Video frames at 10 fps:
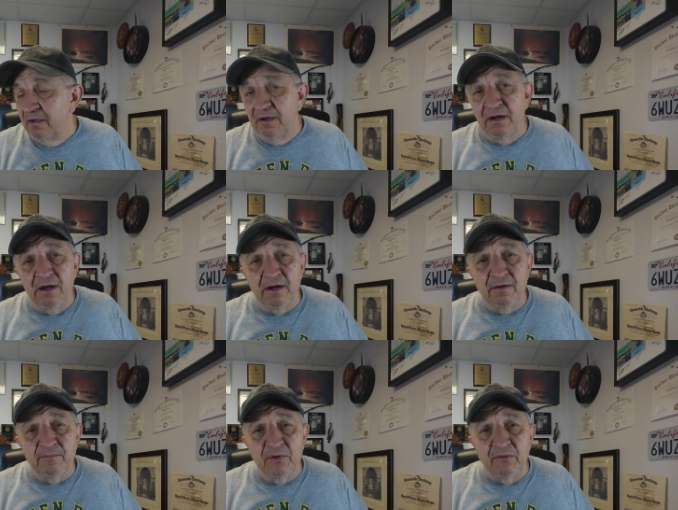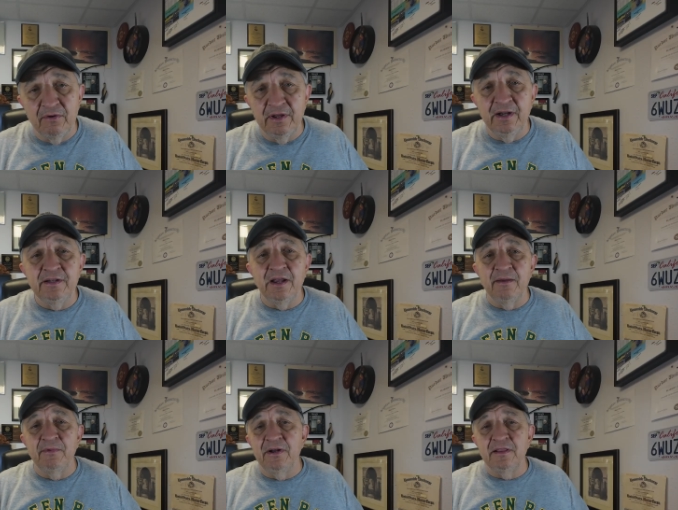But
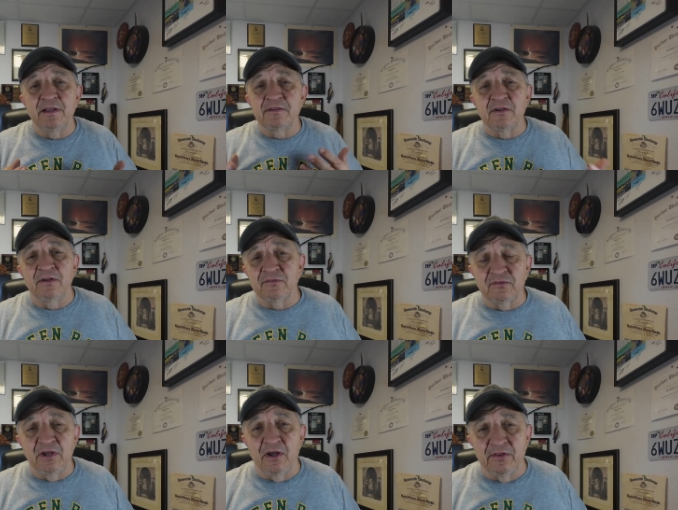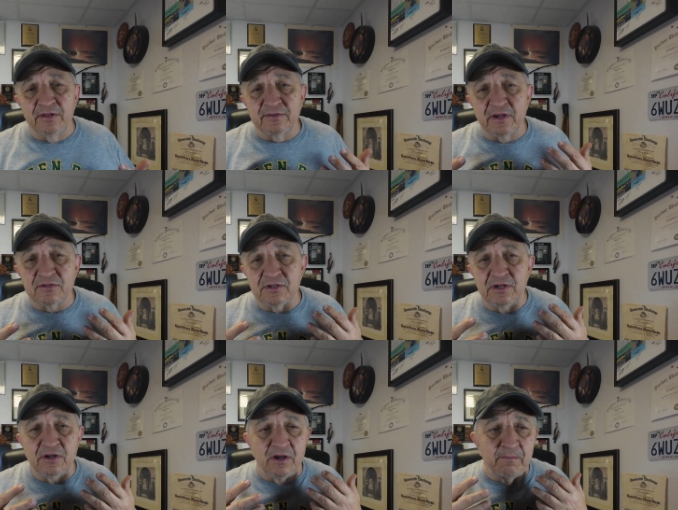anytime anything's on sale that's
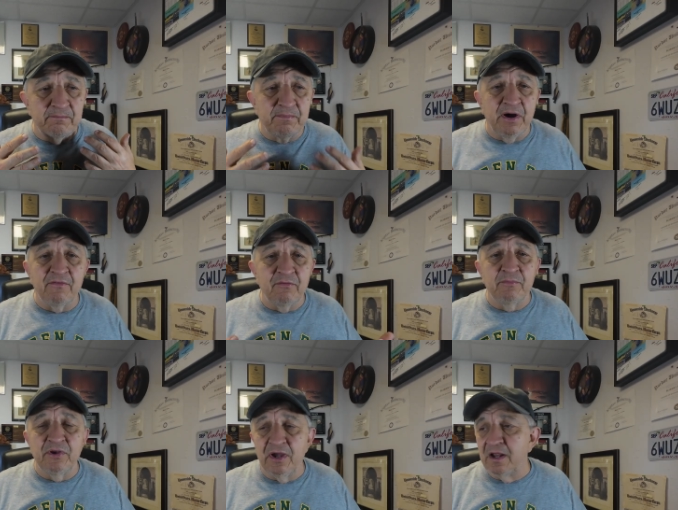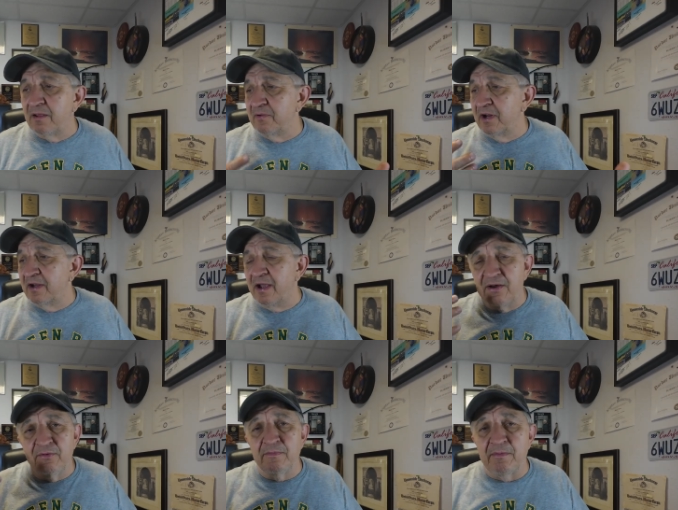actually above and beyond, I
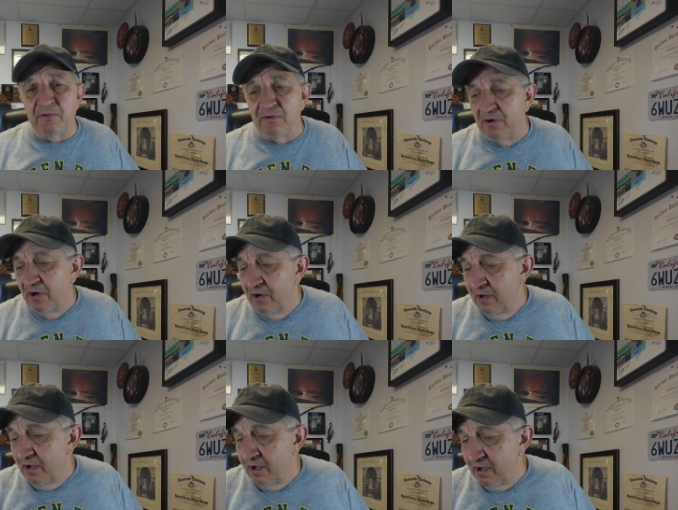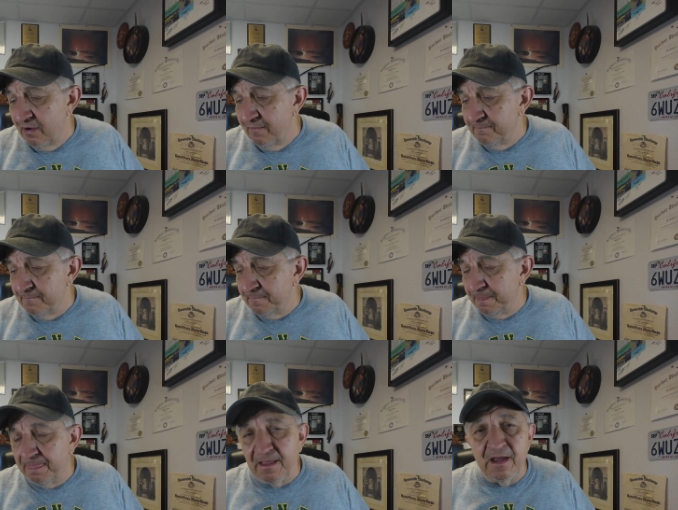remember,
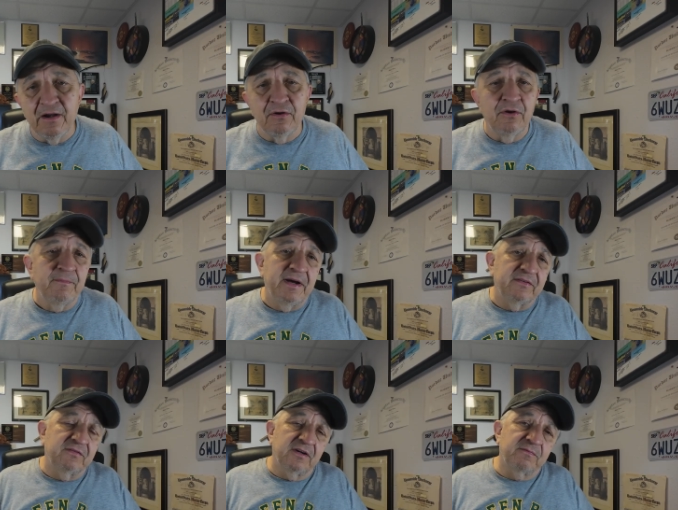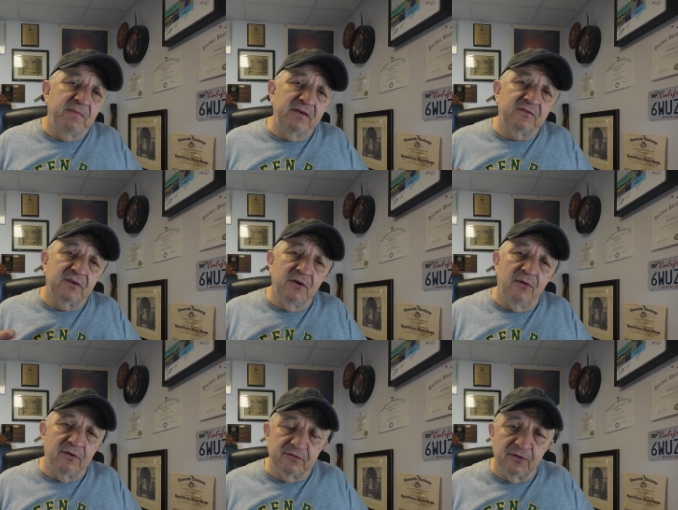I don't know, about 6 months ago
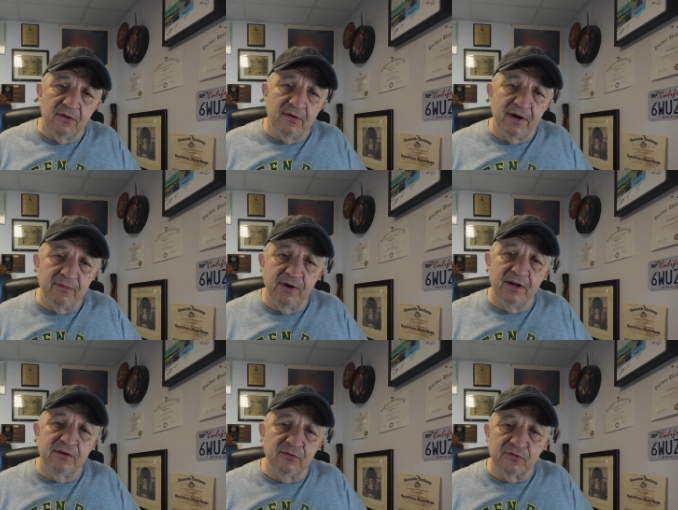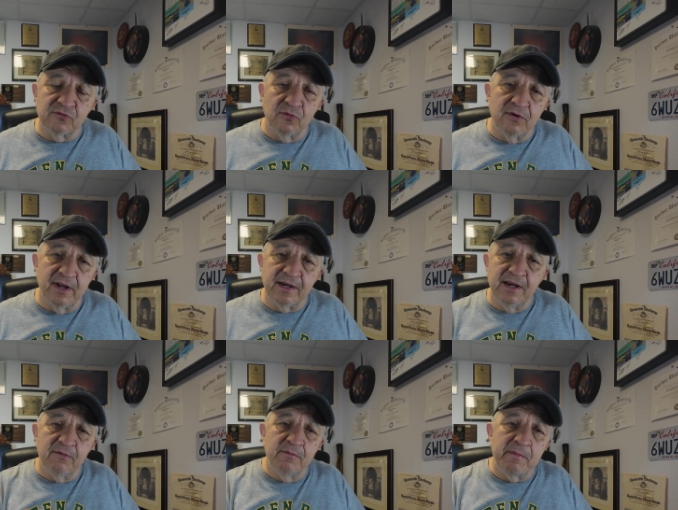or so, I went into a store, and I
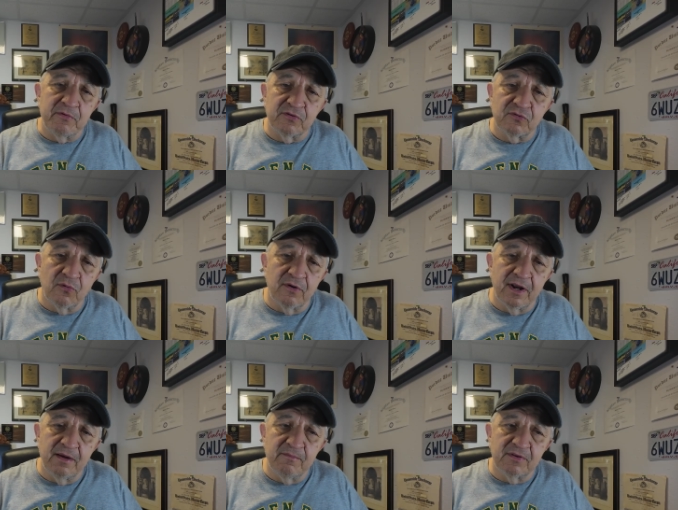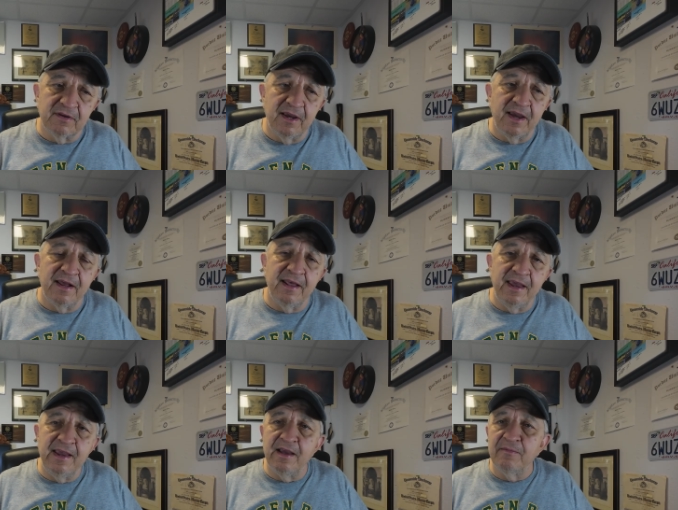can't remember the store name, but they had
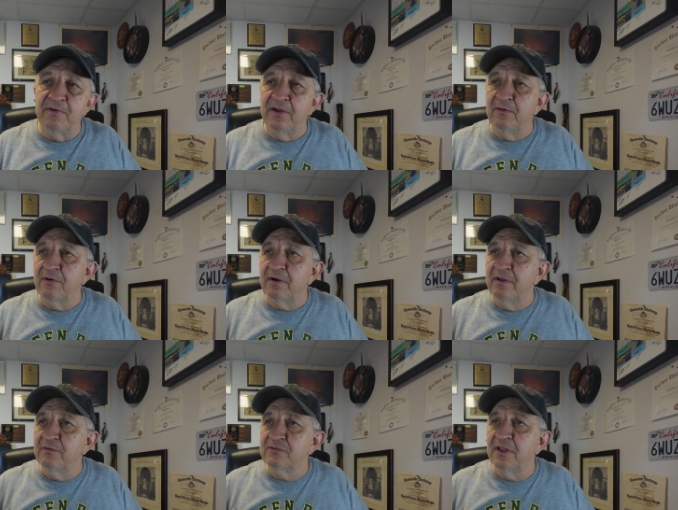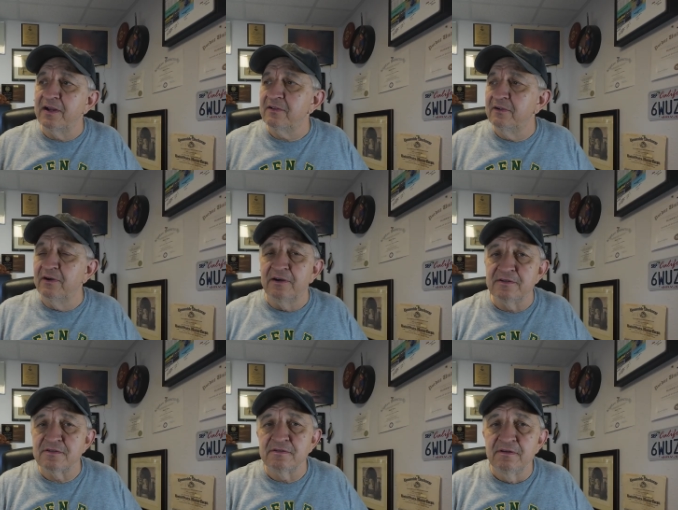ham, and it was like
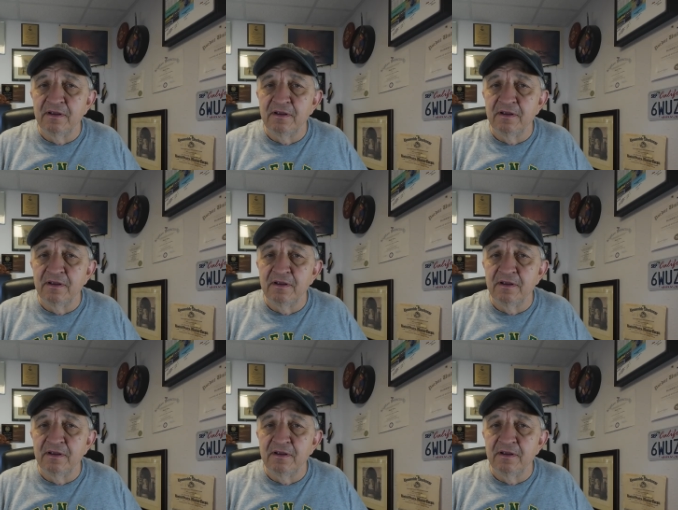clearance.